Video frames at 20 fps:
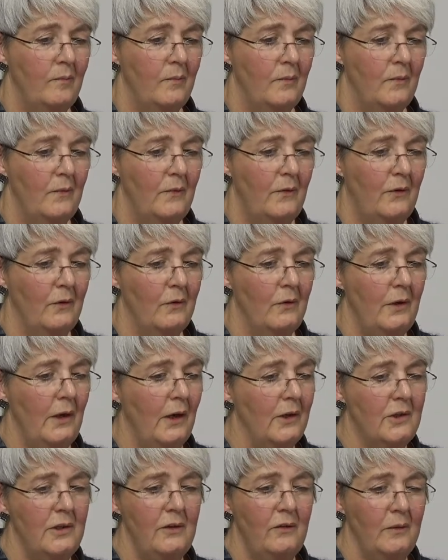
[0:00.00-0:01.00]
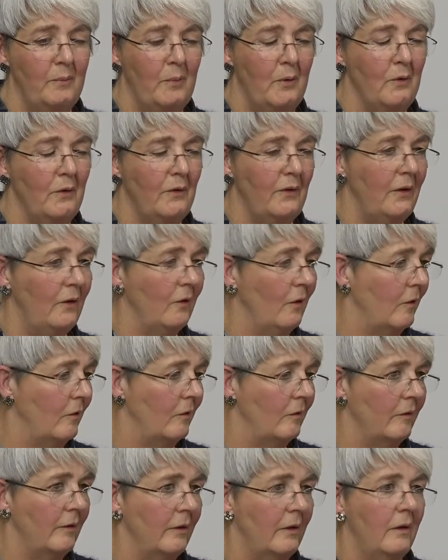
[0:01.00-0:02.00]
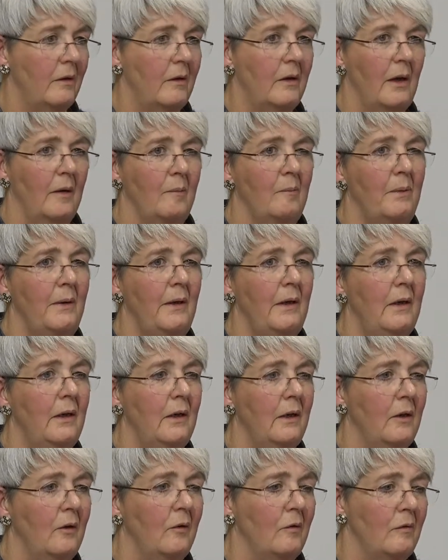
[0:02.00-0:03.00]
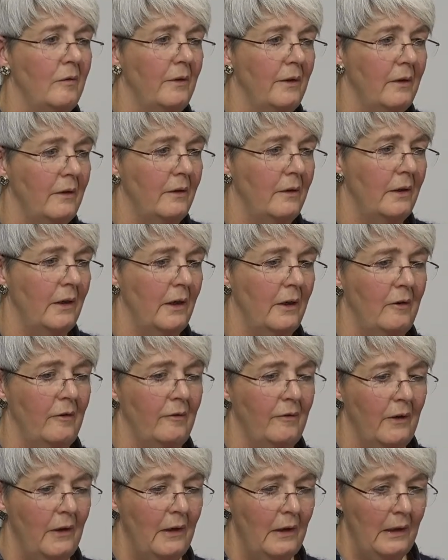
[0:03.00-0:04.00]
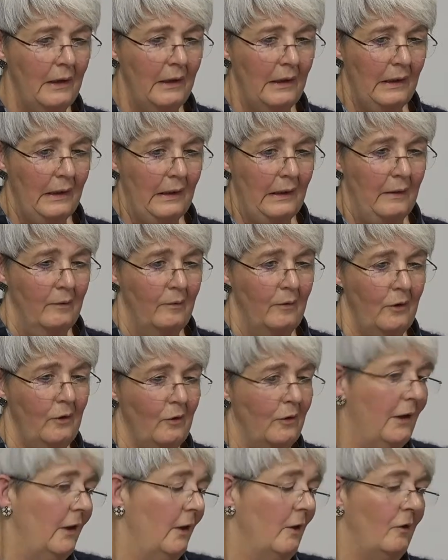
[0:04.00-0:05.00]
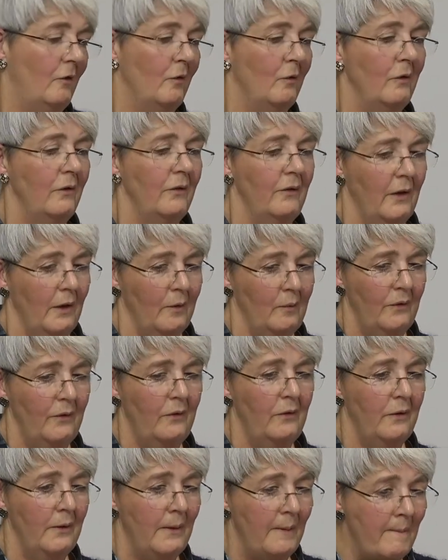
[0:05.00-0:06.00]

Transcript: So, yeah, she supported all the campaigning and all the kind of knocking at doors that I was doing.